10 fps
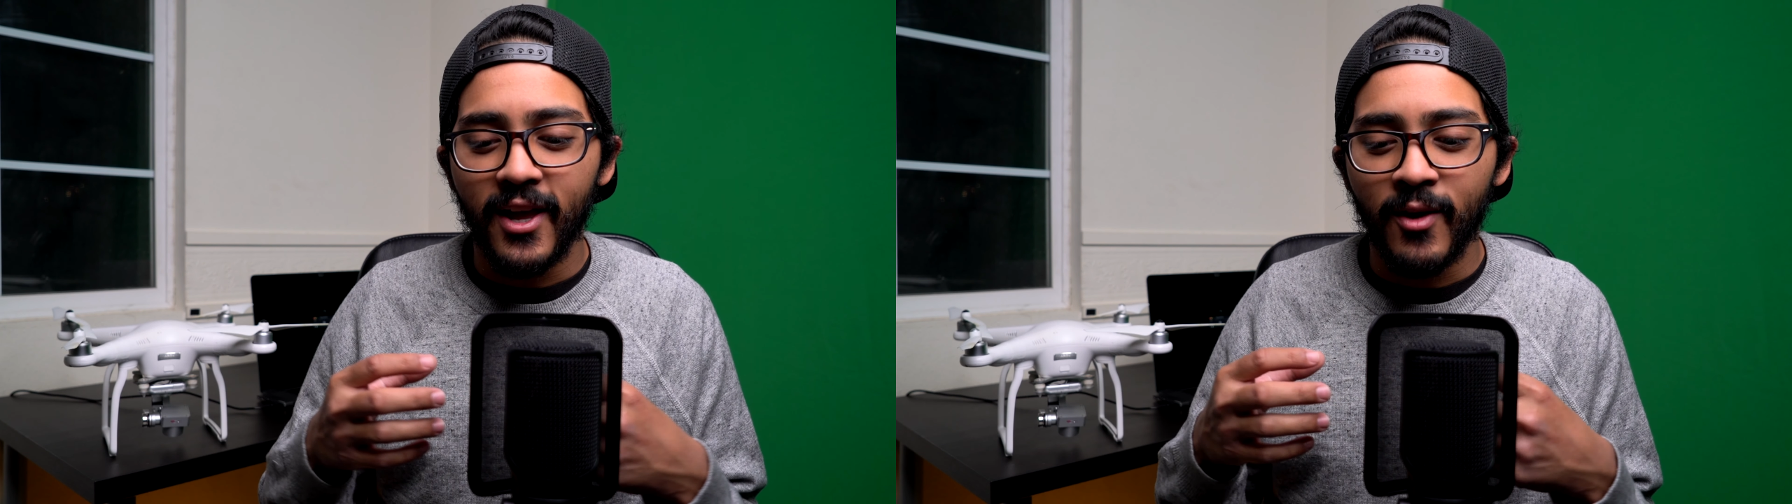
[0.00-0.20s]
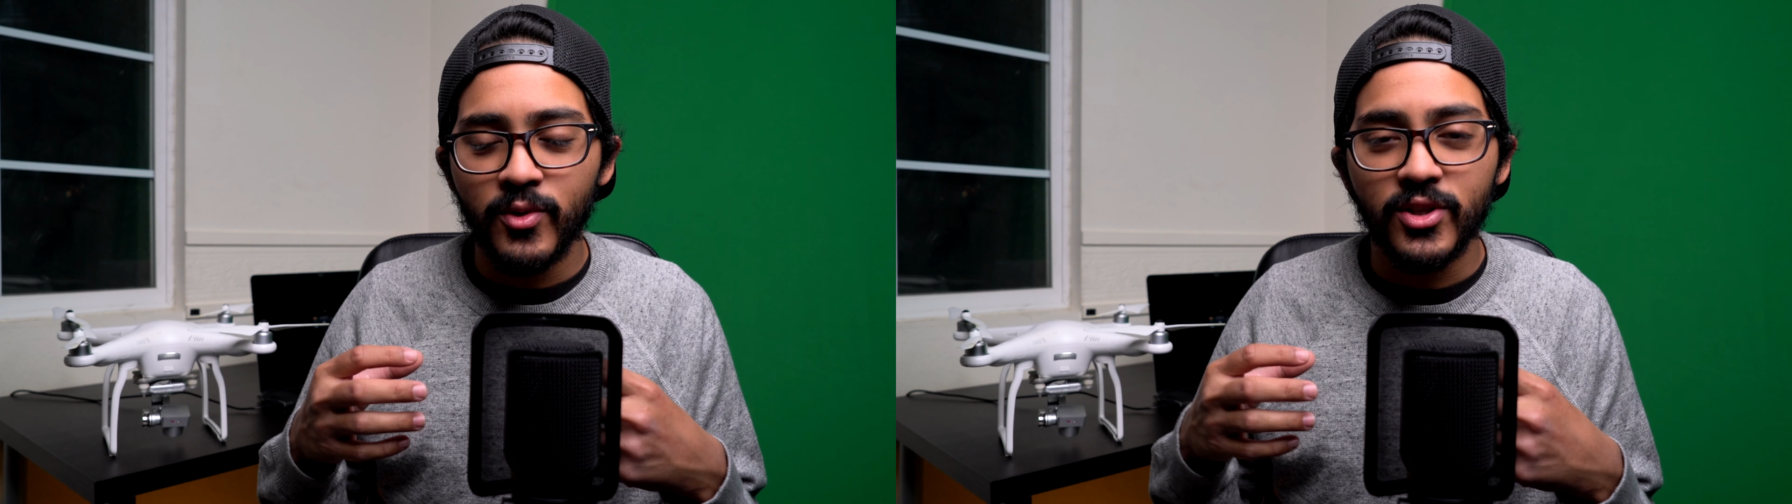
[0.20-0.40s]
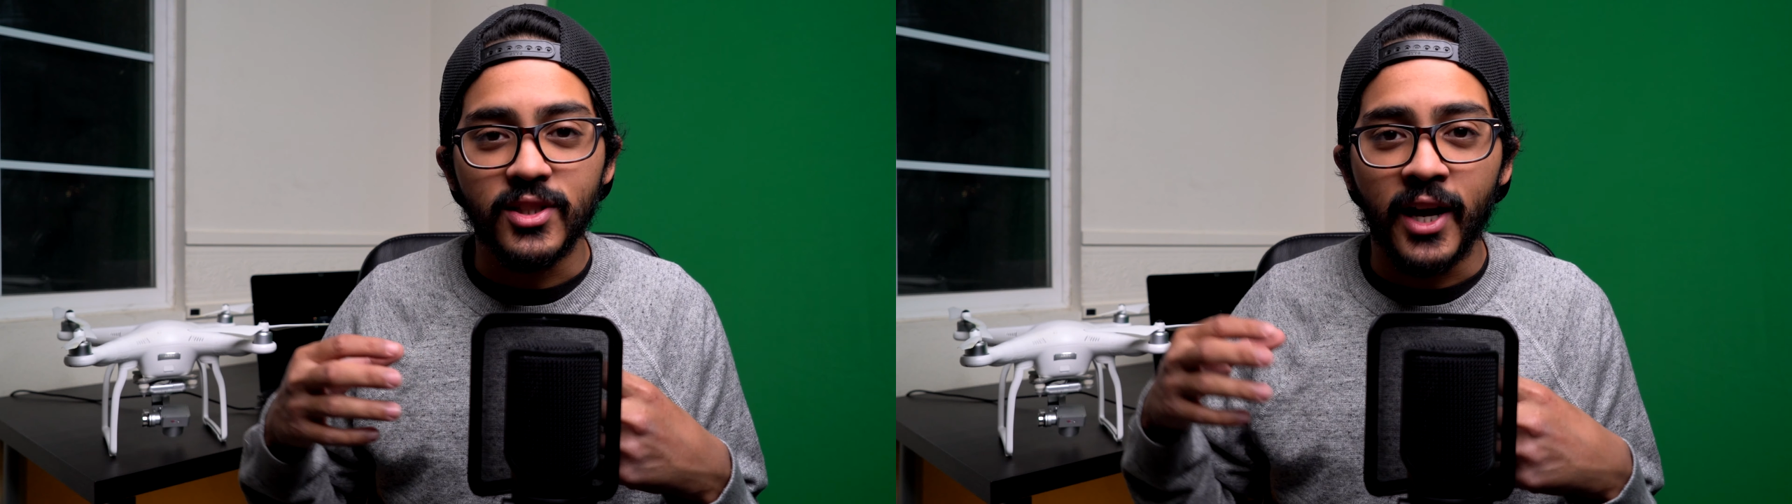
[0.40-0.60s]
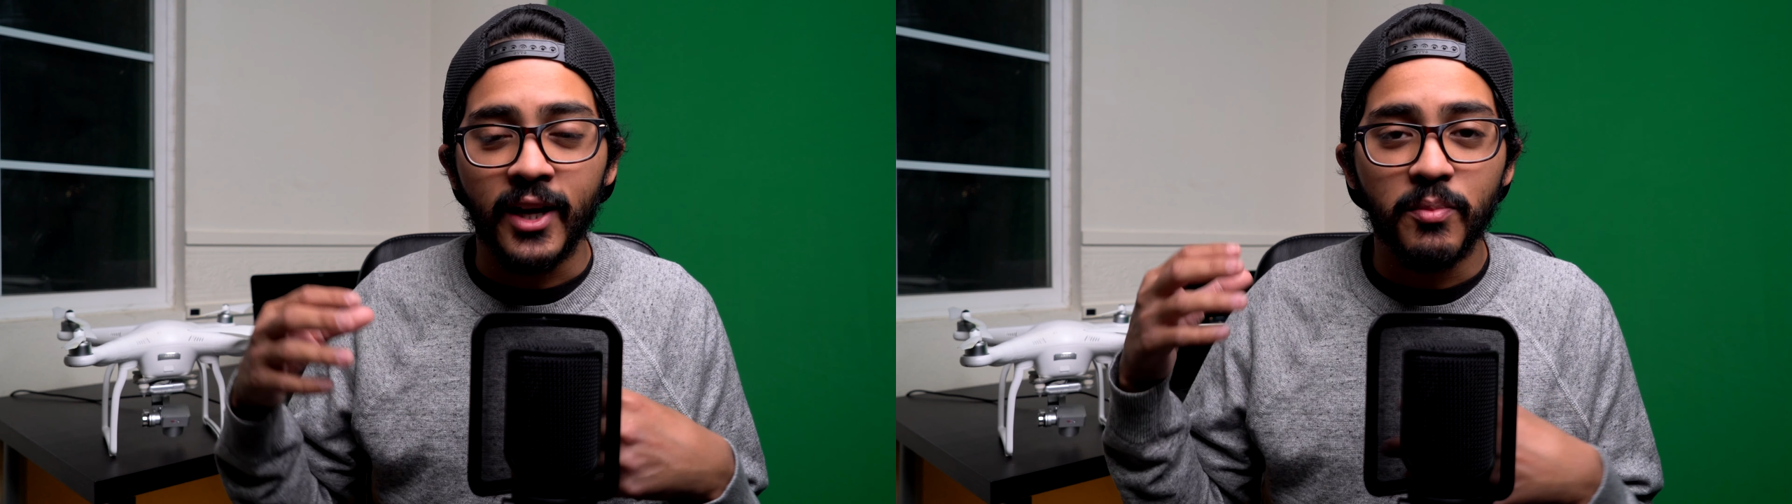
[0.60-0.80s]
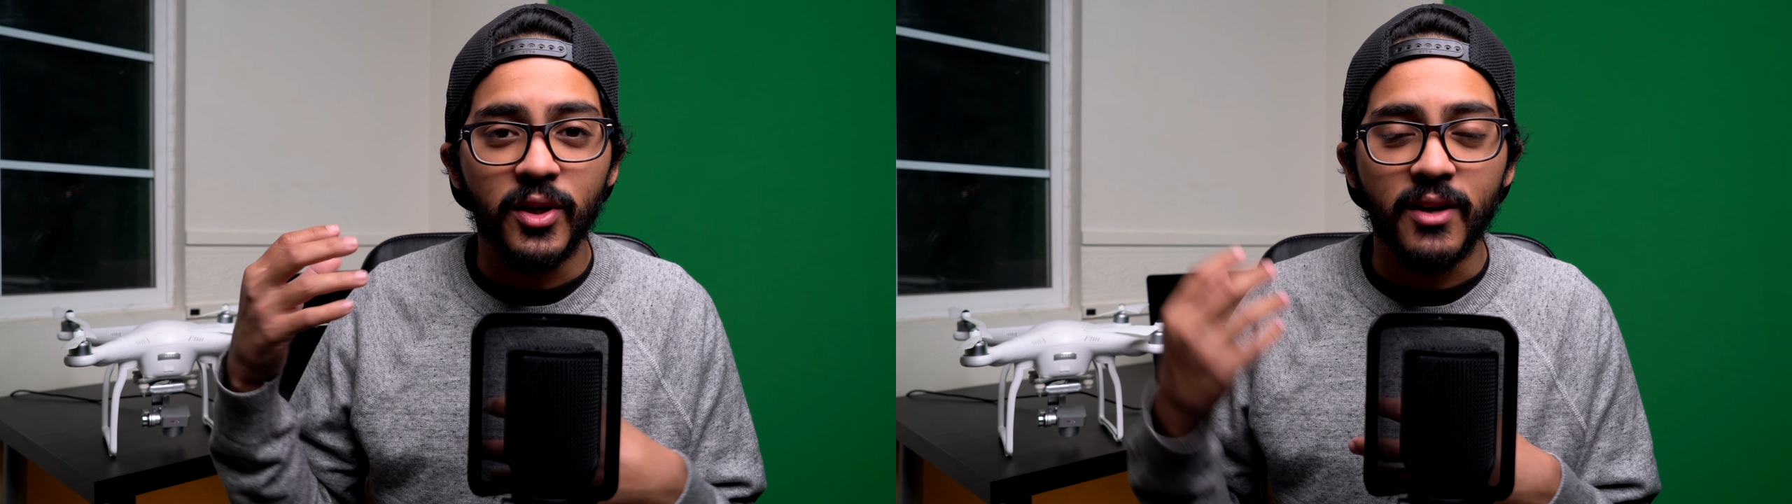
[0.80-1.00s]
It was just, I
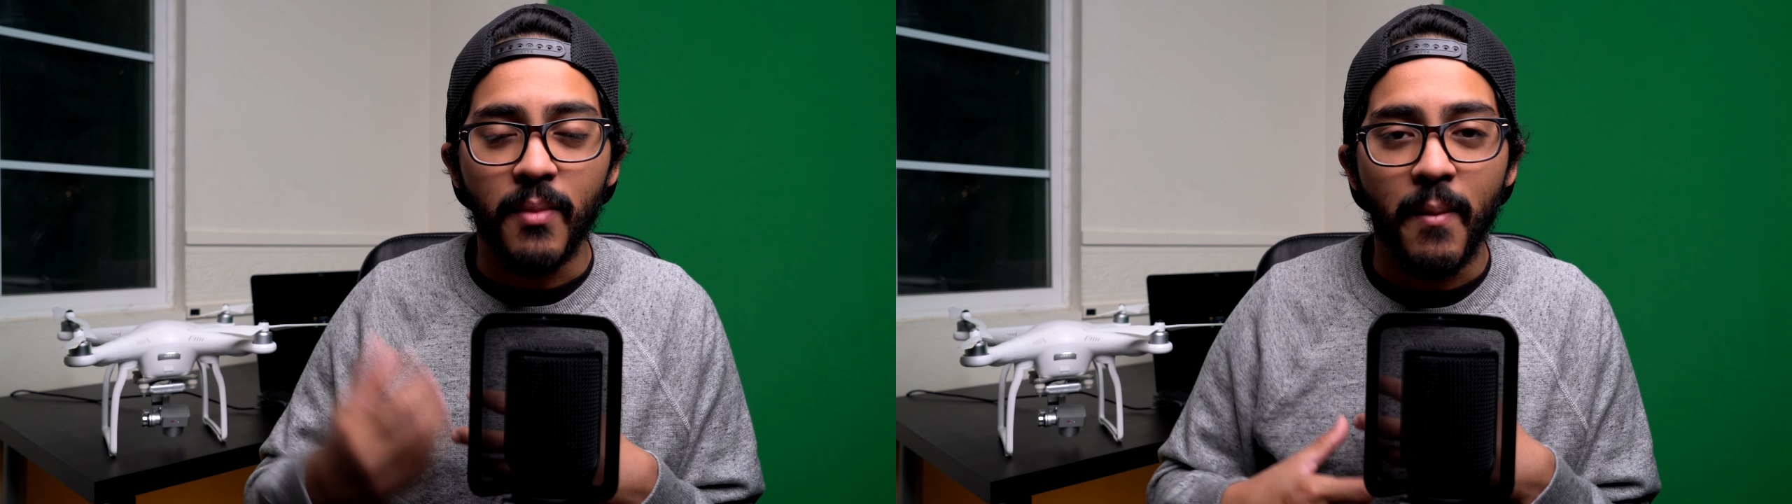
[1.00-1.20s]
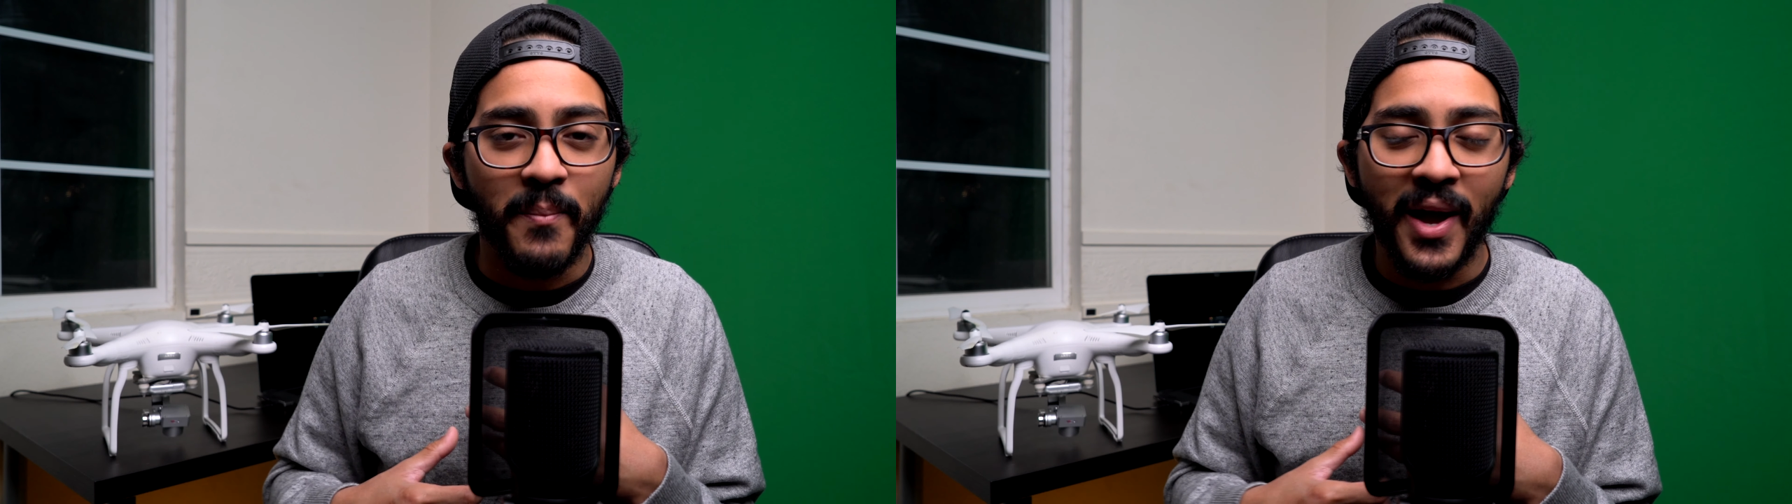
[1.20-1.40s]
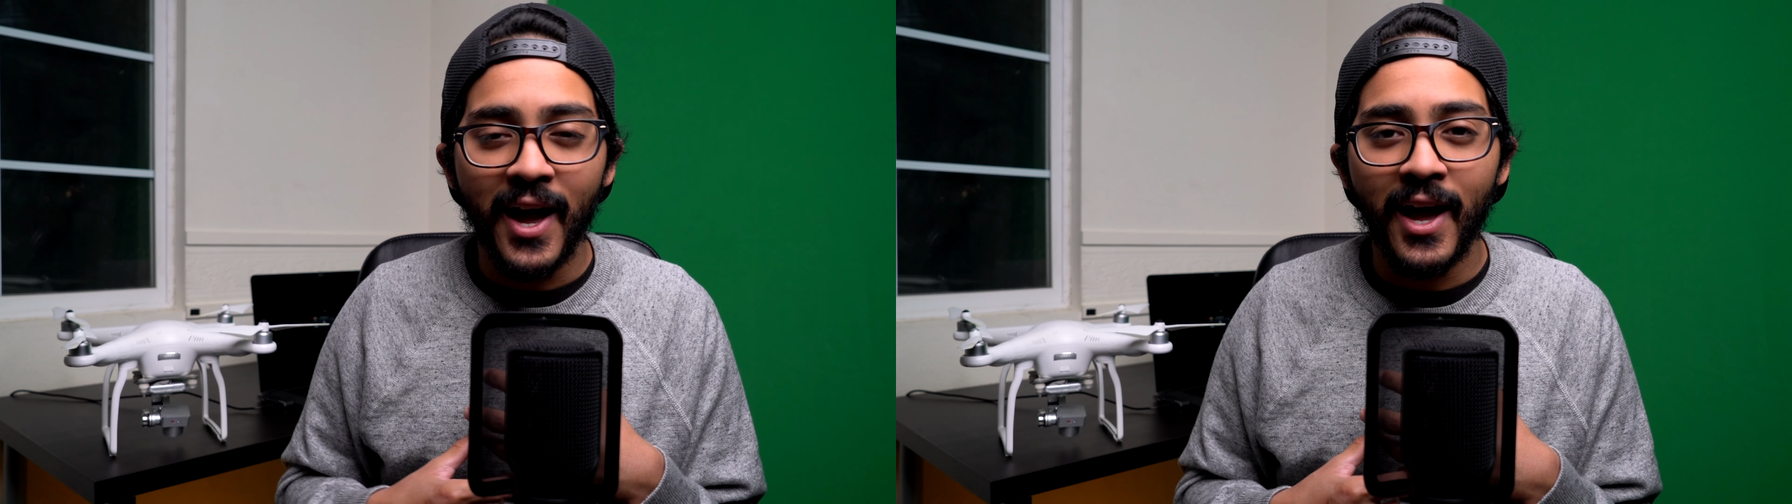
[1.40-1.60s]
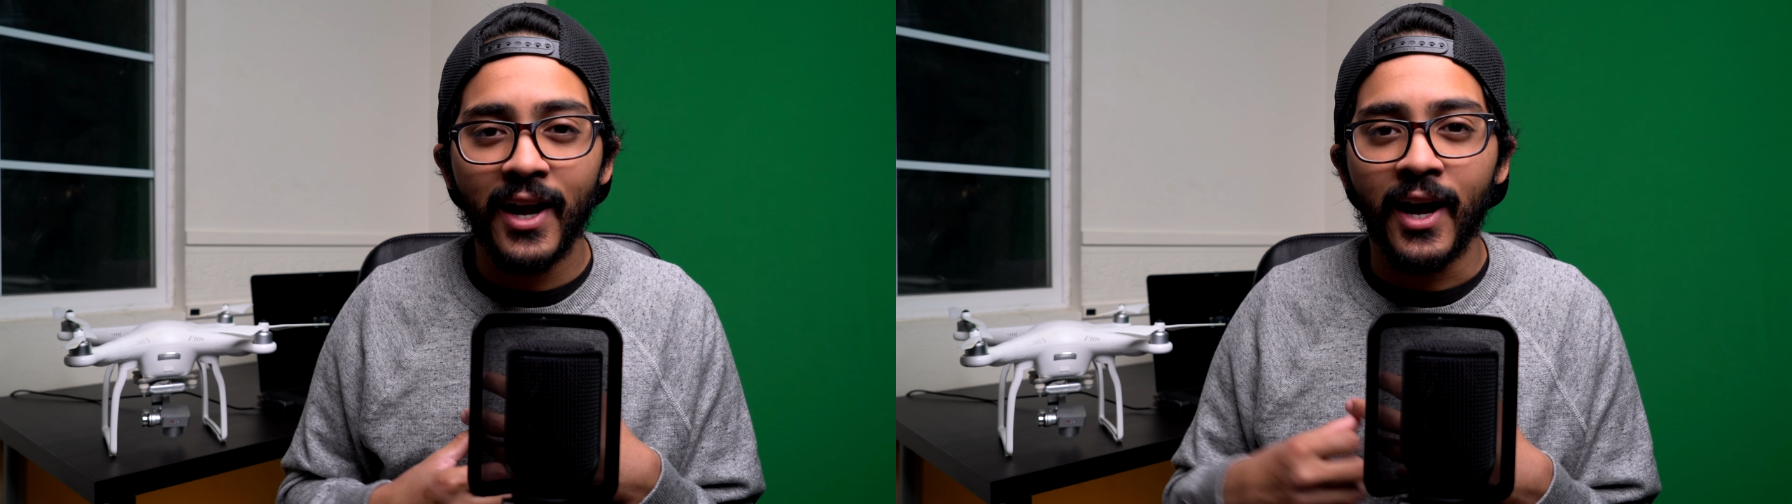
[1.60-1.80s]
could put it in my bag.